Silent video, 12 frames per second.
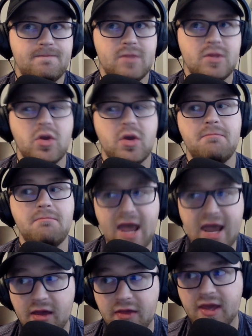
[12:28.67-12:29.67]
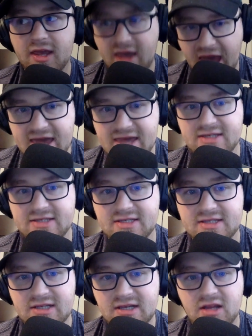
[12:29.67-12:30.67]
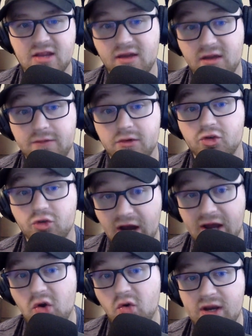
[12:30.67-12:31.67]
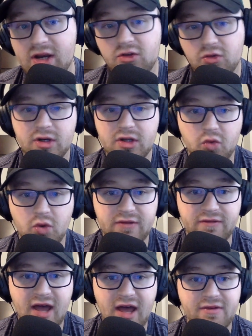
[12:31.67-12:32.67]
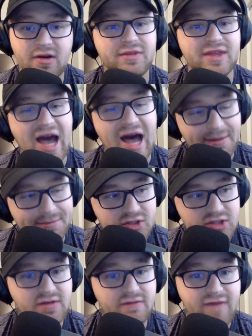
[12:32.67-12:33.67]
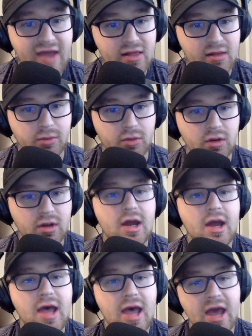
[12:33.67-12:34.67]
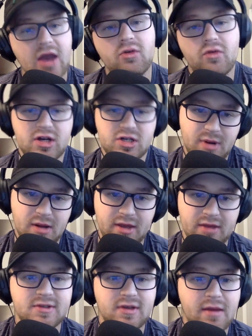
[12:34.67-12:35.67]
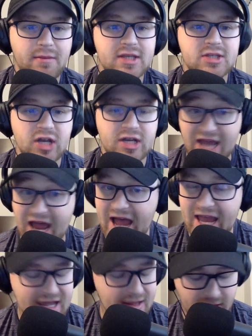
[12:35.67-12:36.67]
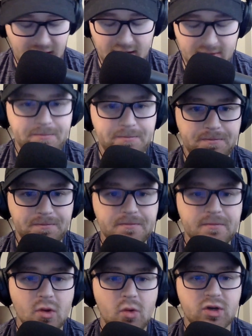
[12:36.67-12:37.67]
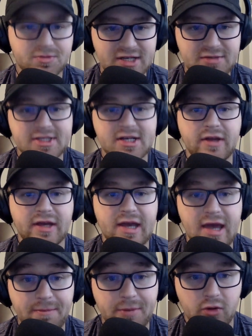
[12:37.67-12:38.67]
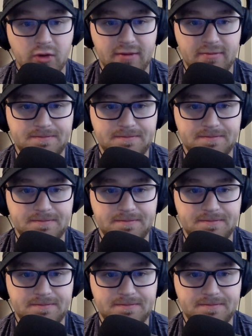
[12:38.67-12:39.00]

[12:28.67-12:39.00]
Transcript: you can make the case that if you're trying to win in 2025, of the options available, Aaron Rodgers probably gives you that best chance. I get that, which makes me sound like a hypocrite.